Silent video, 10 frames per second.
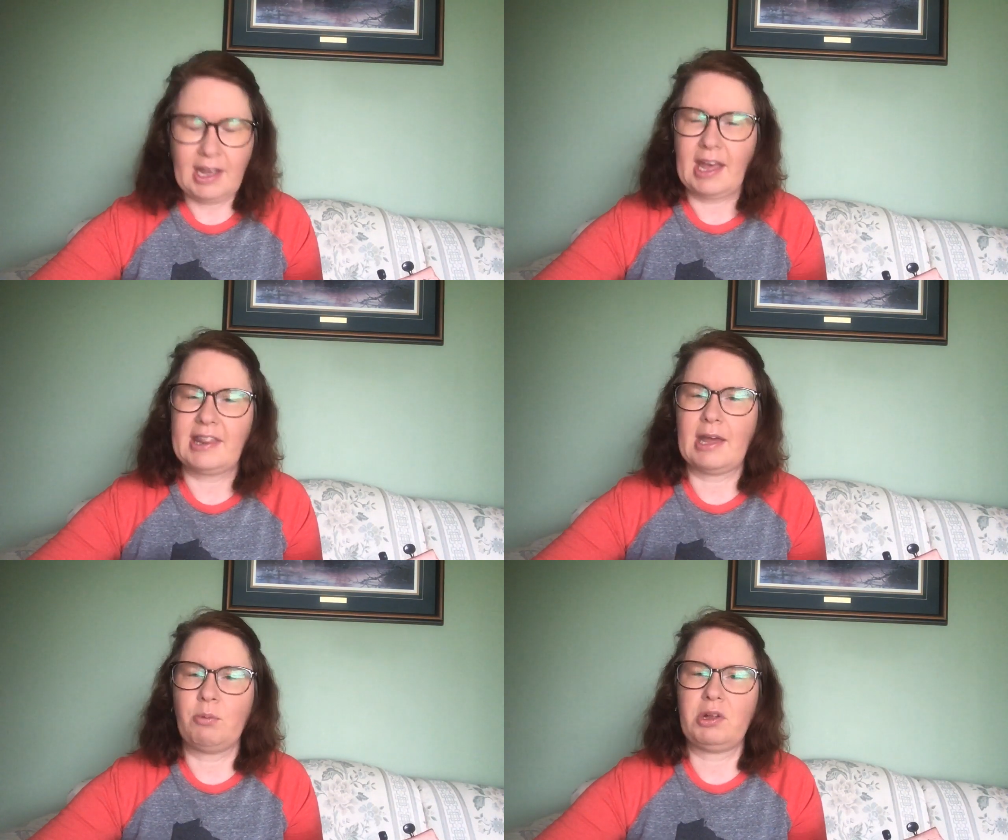And
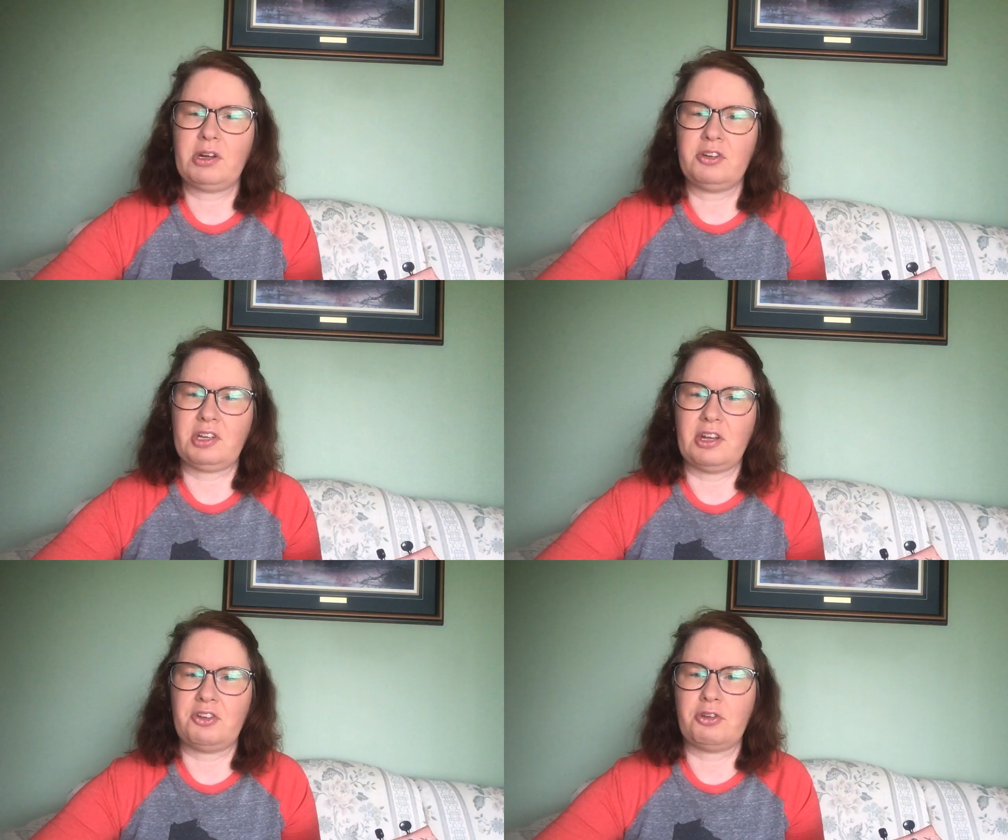then we're
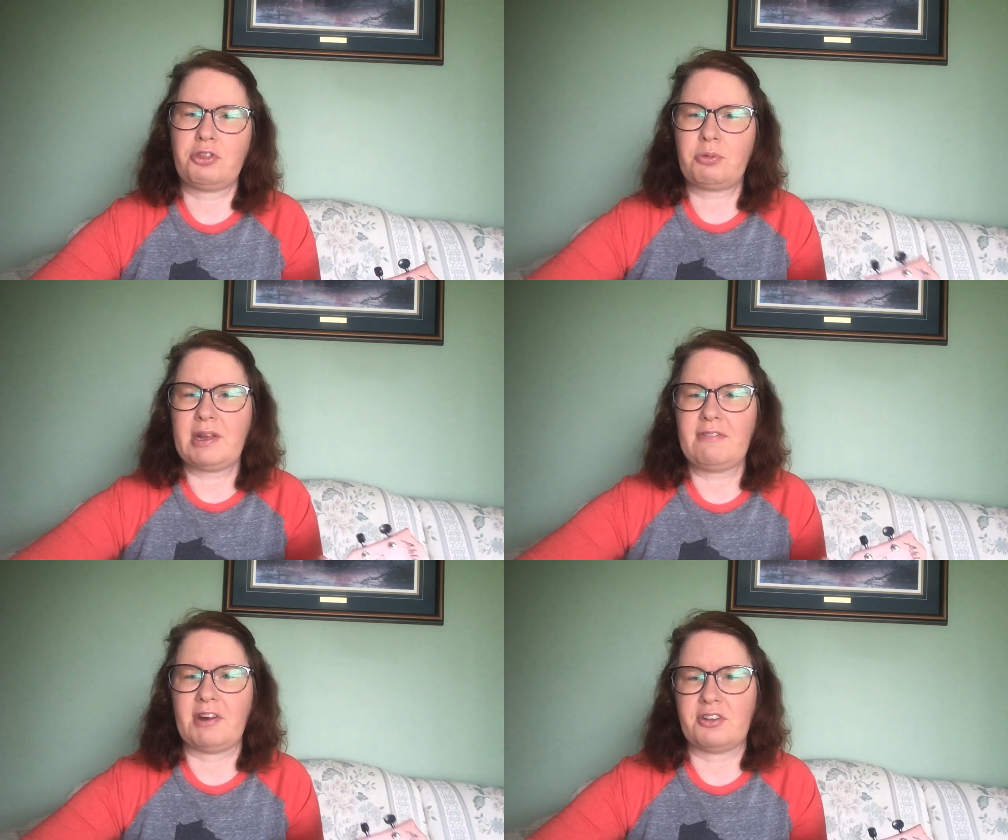going to do
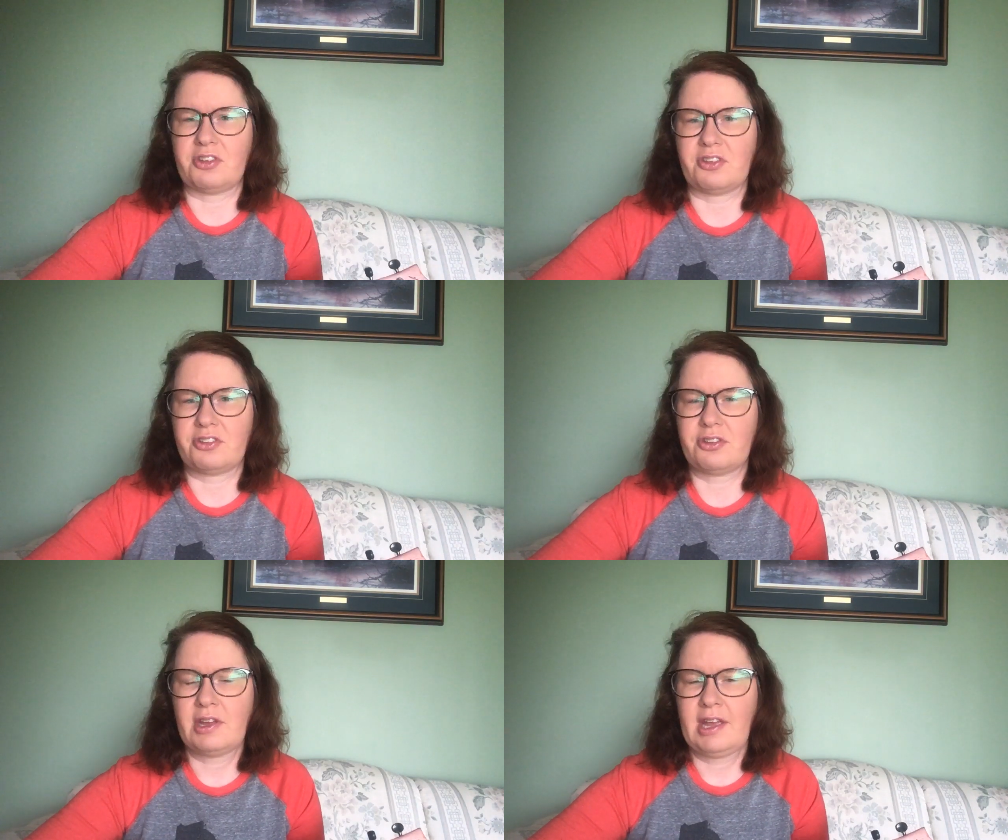3 verses.